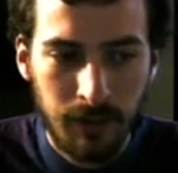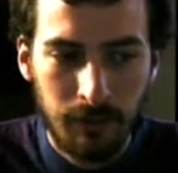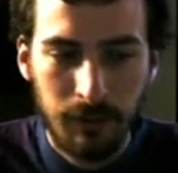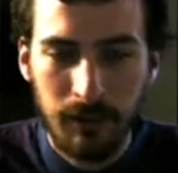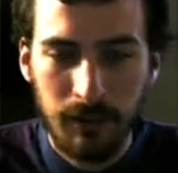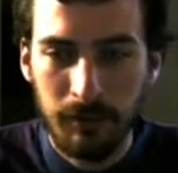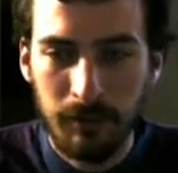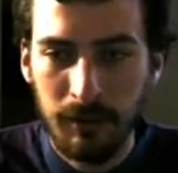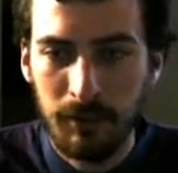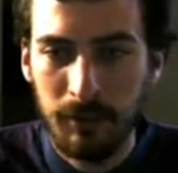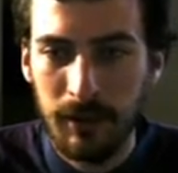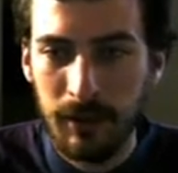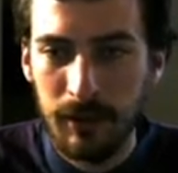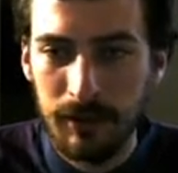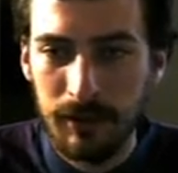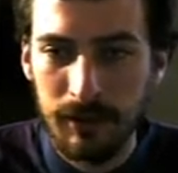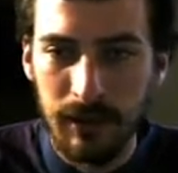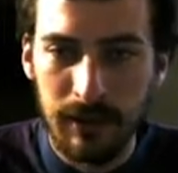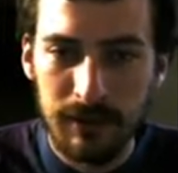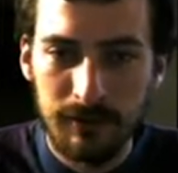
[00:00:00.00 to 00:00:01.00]
I'm going to want to
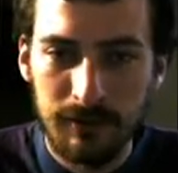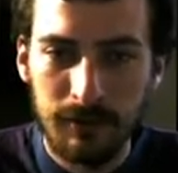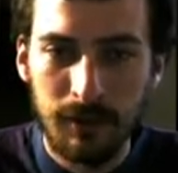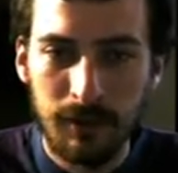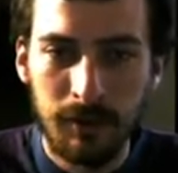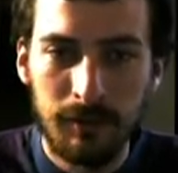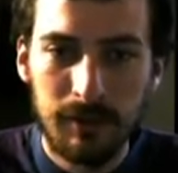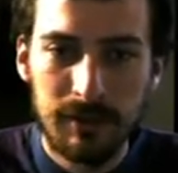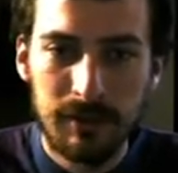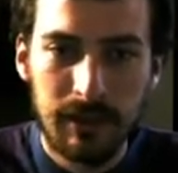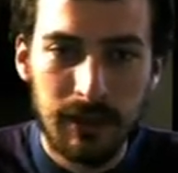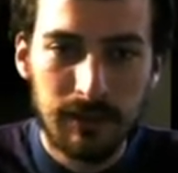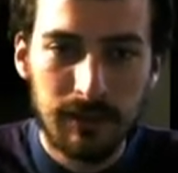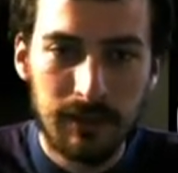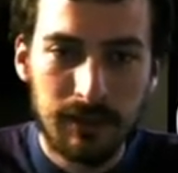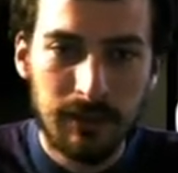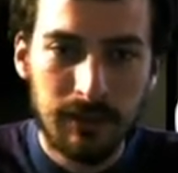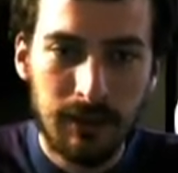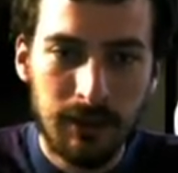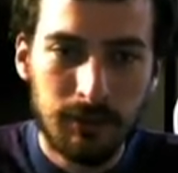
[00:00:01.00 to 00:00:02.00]
transform this actually
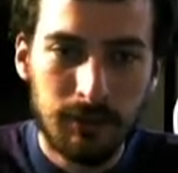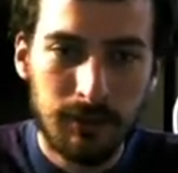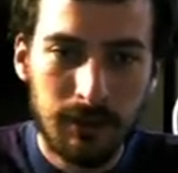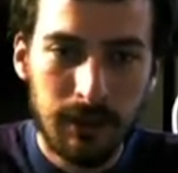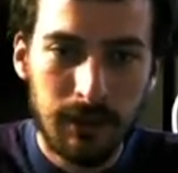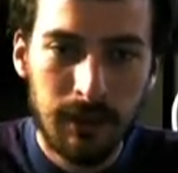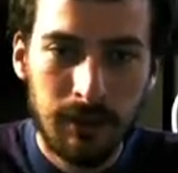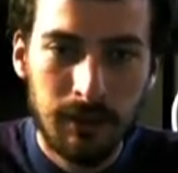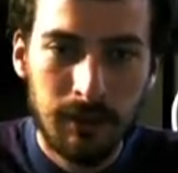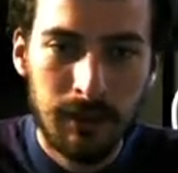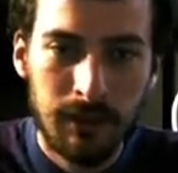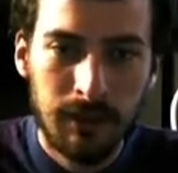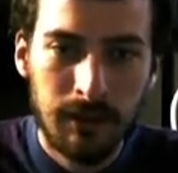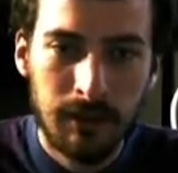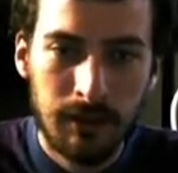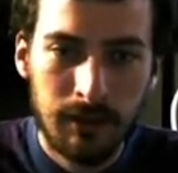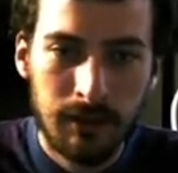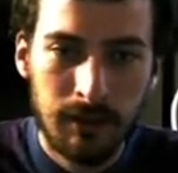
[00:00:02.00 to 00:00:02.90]
to equal area.